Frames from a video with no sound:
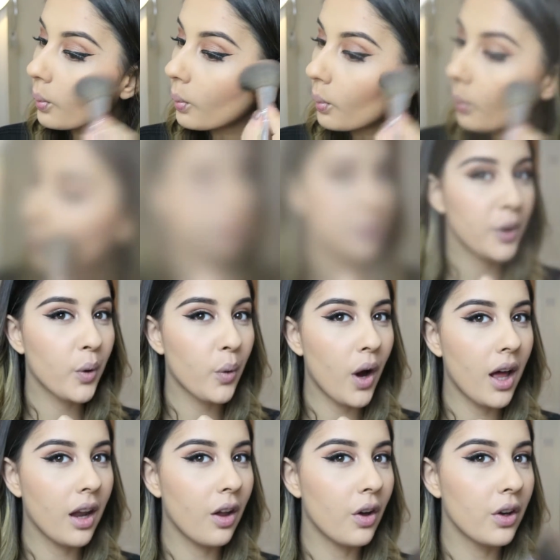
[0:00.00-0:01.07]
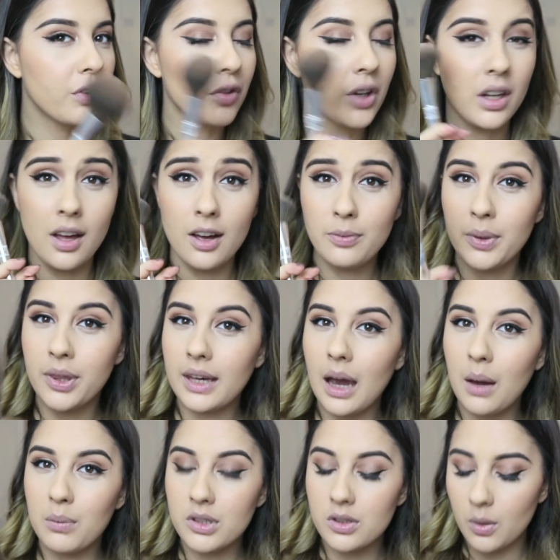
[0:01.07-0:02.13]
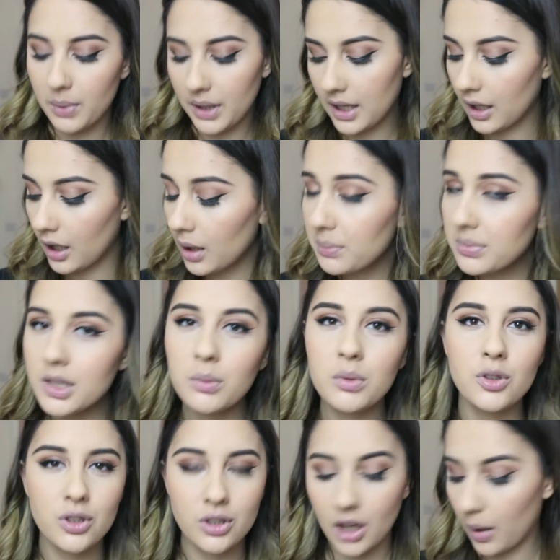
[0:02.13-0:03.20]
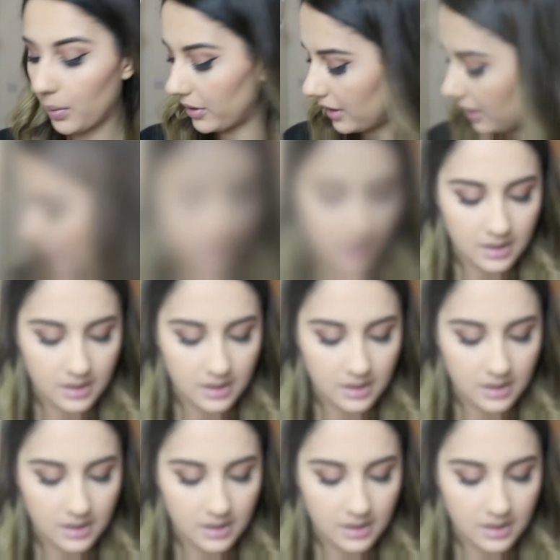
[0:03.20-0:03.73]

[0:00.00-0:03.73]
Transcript: actually put quite a lot on in real life but the camera's not picking up so we'll just go with it.